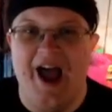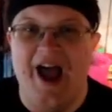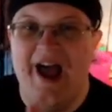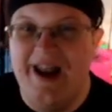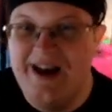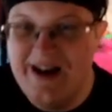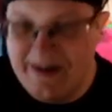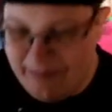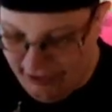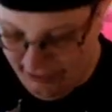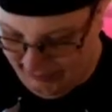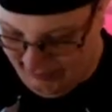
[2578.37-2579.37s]
Edna
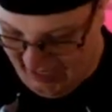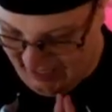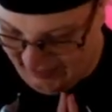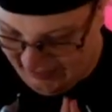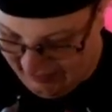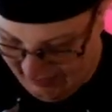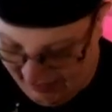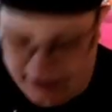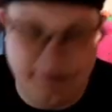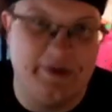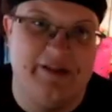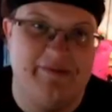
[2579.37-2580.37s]
mode, I
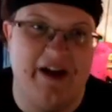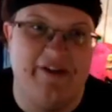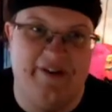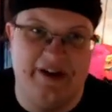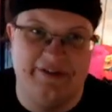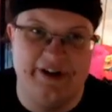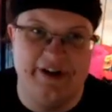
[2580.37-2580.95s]
think, was my favorite